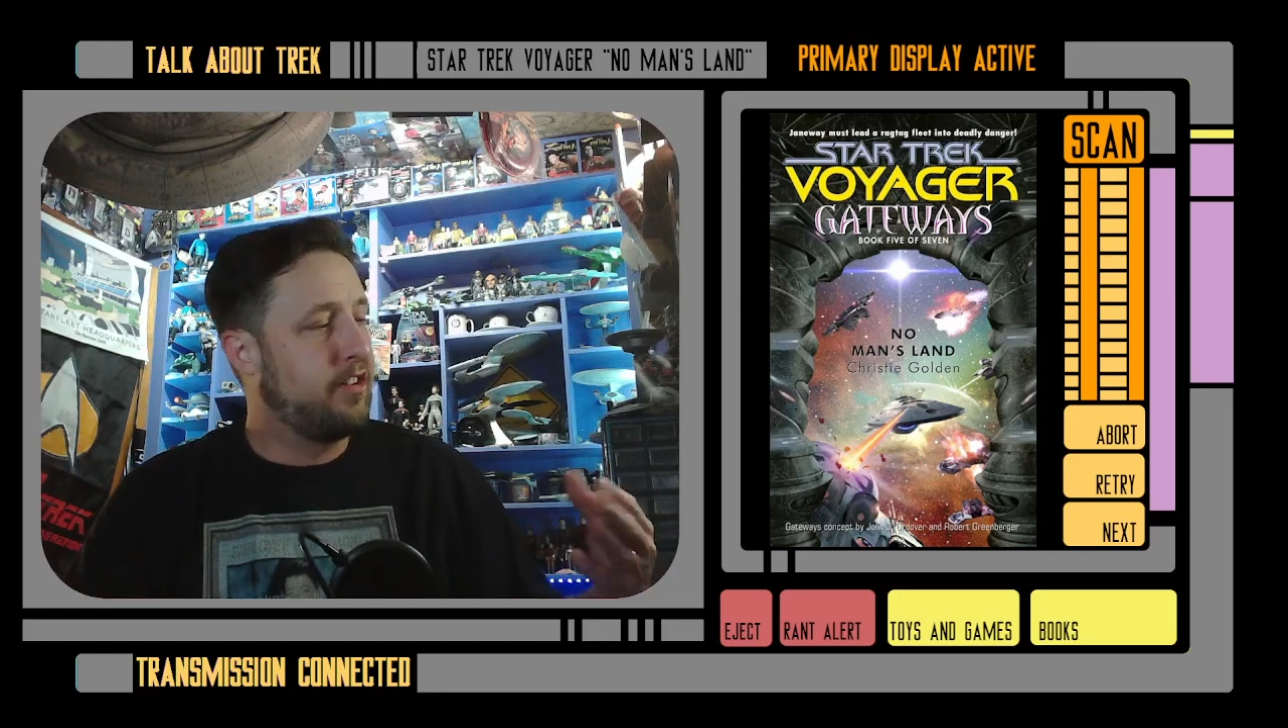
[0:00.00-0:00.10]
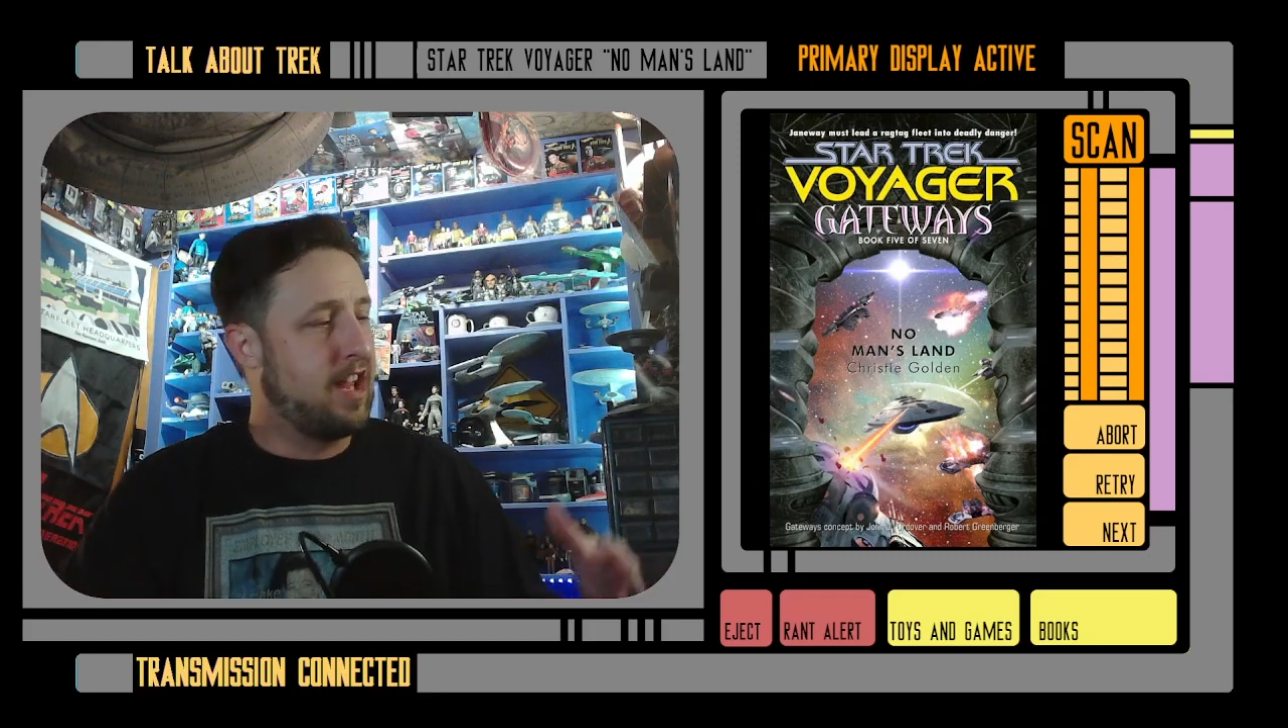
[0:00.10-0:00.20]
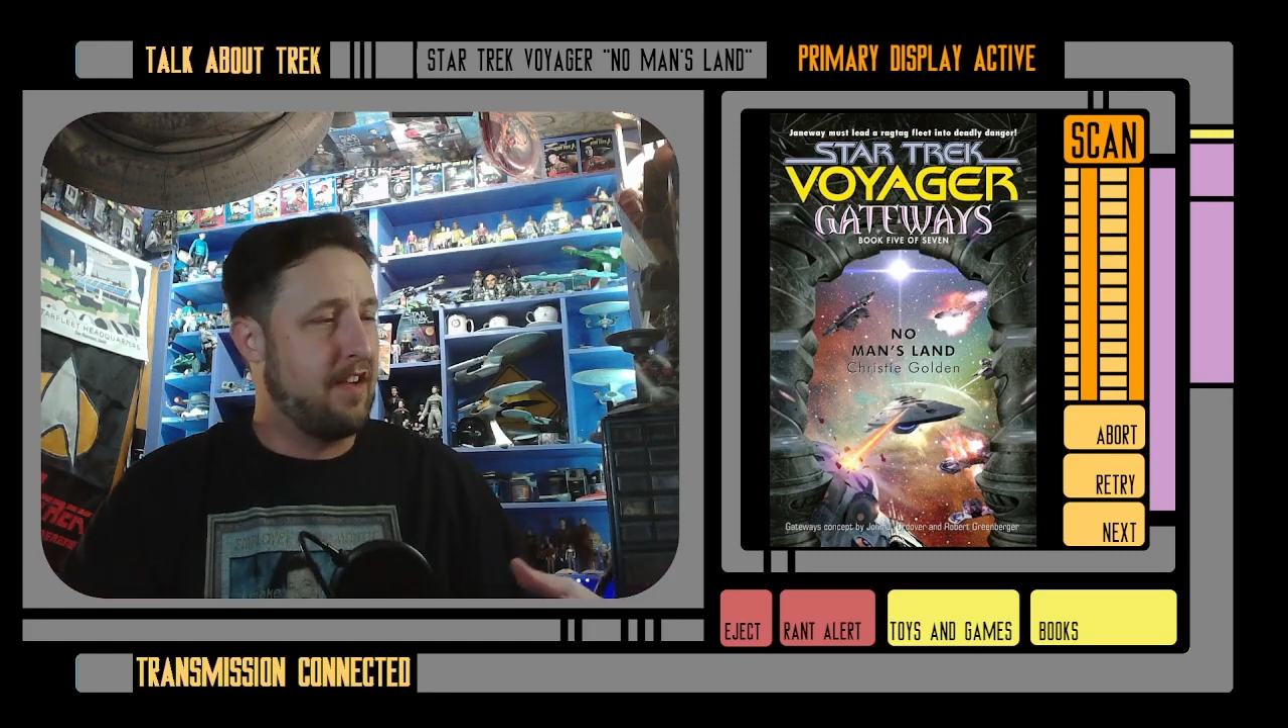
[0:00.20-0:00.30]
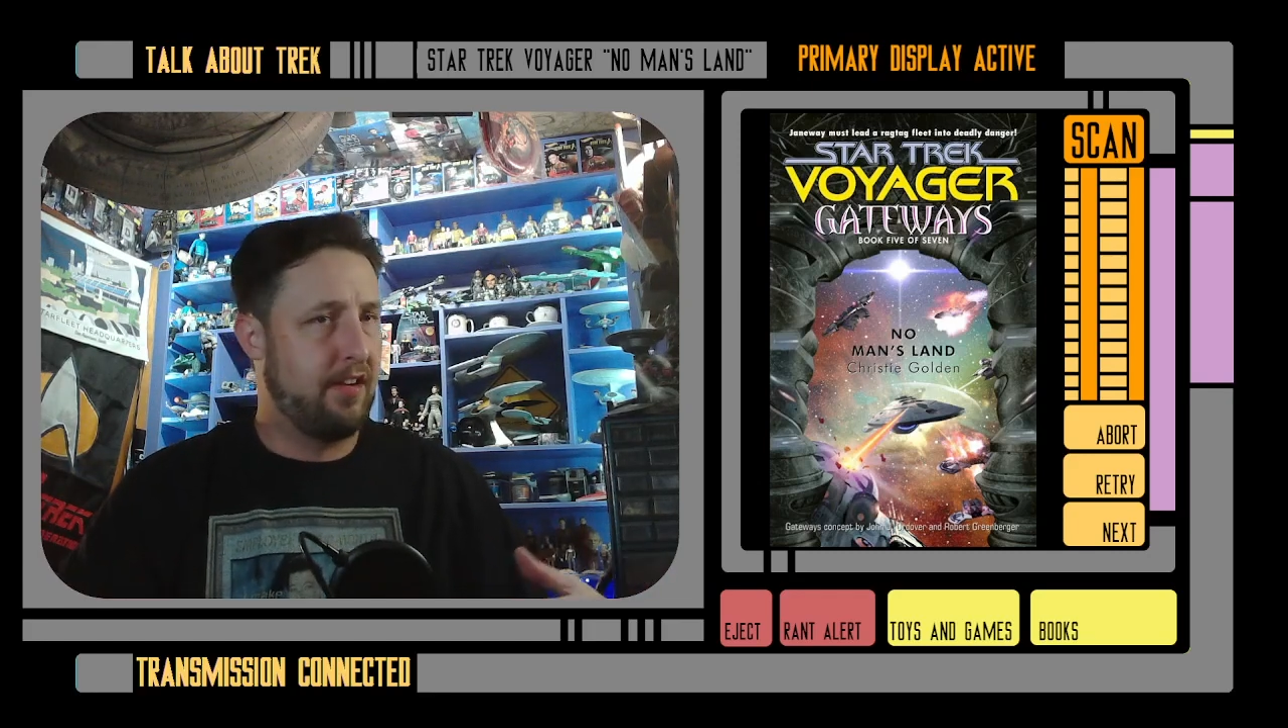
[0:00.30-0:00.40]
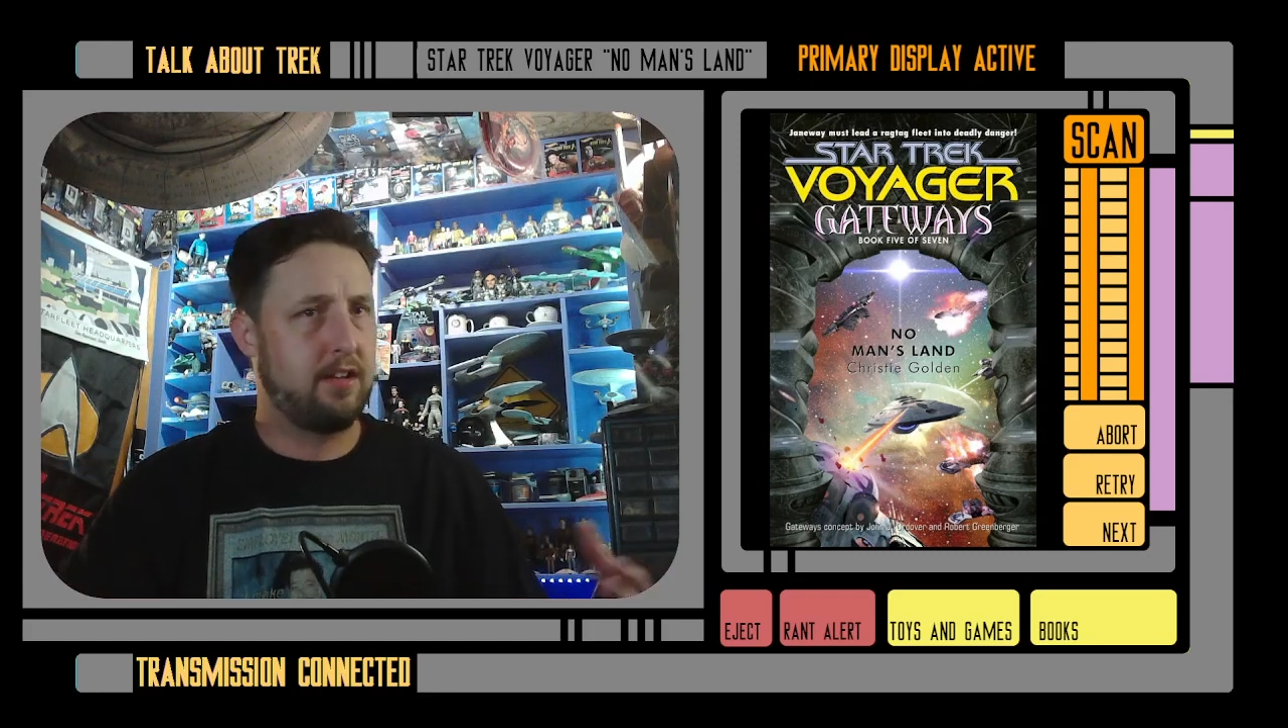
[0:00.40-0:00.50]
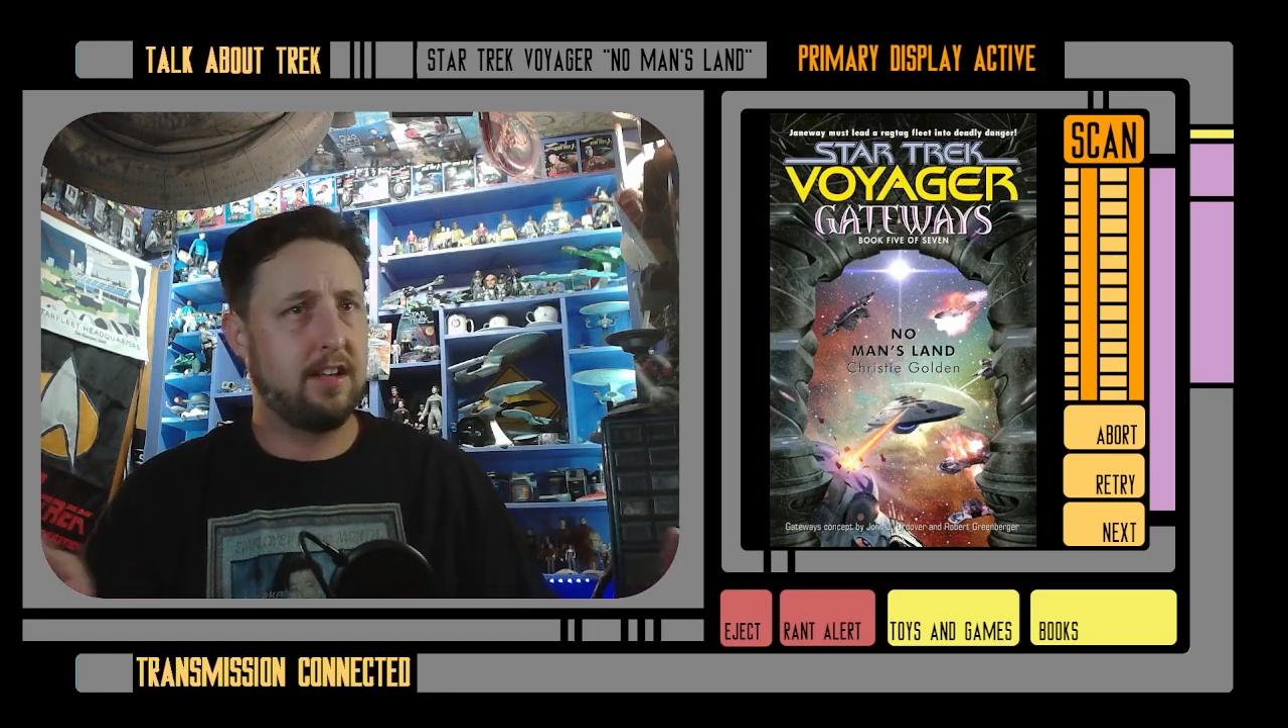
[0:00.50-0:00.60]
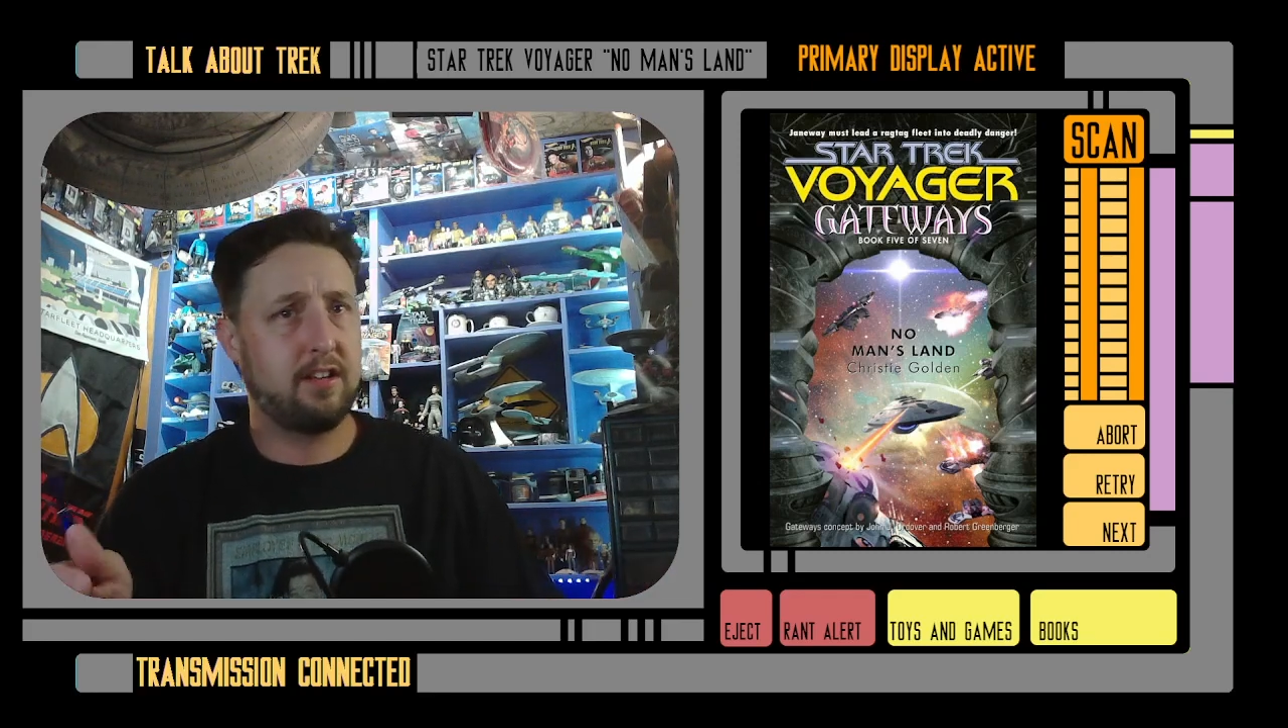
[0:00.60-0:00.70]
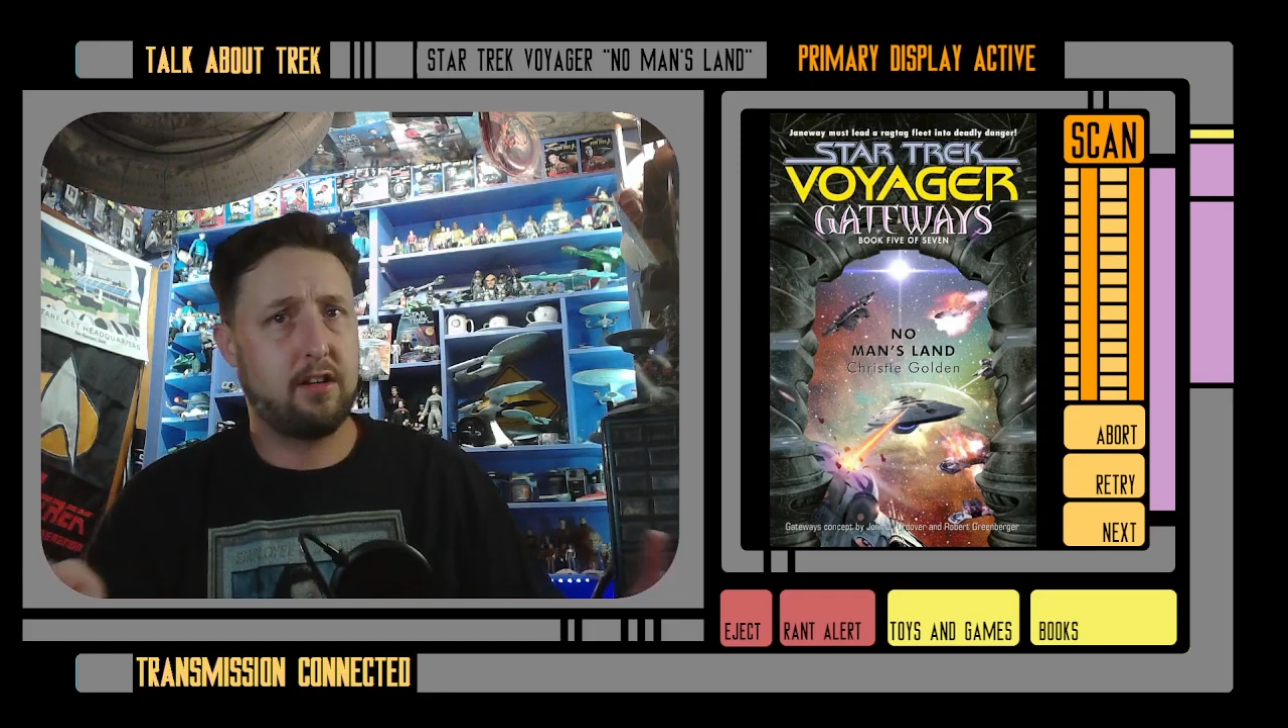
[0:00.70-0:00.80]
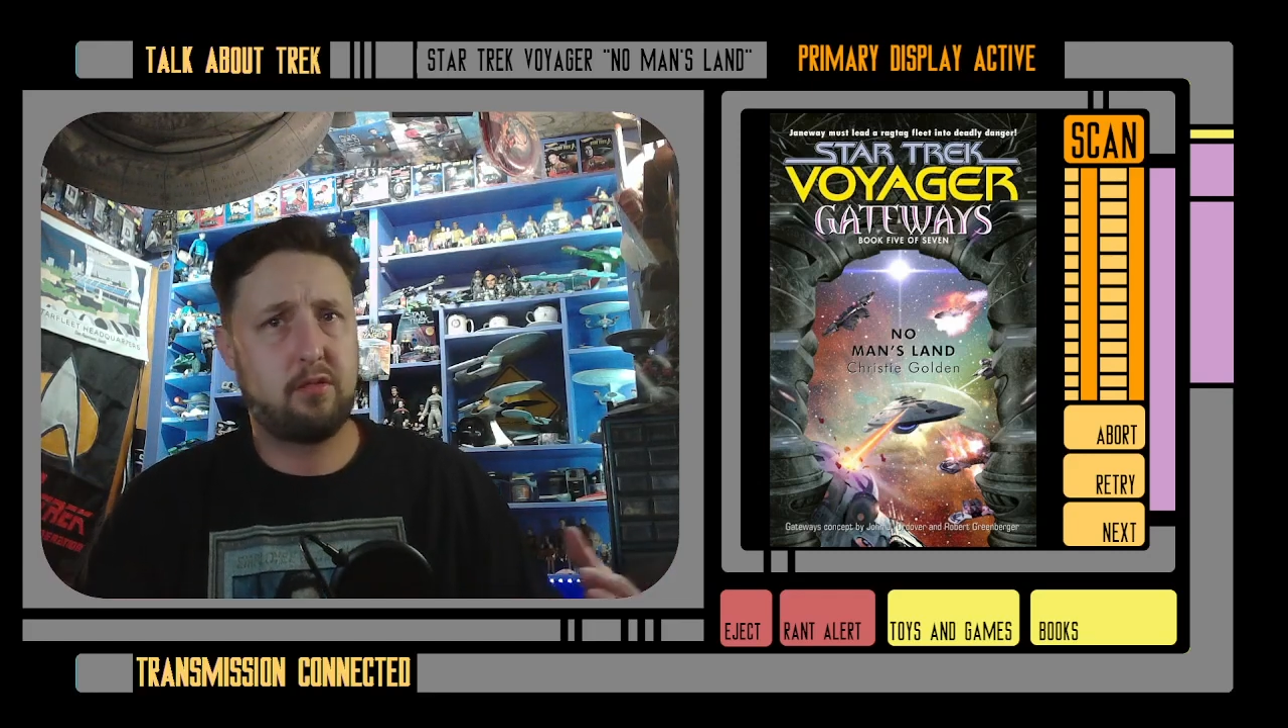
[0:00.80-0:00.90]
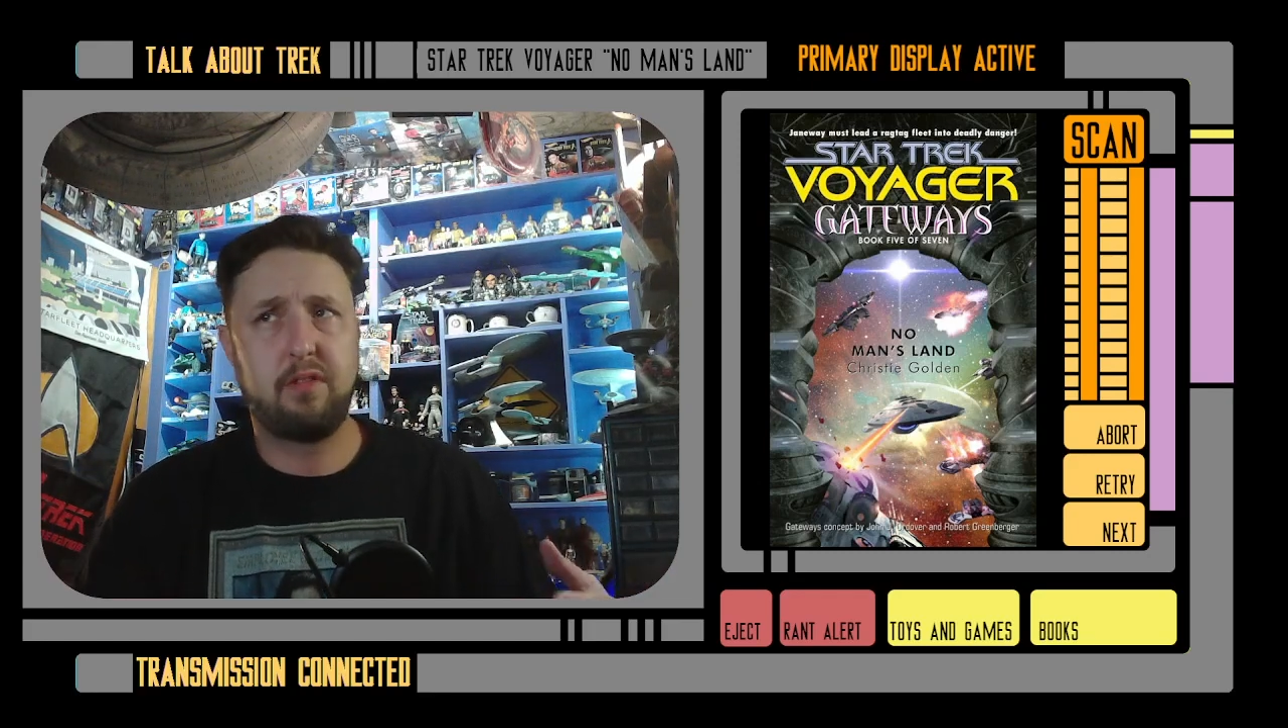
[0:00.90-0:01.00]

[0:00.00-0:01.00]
having dinners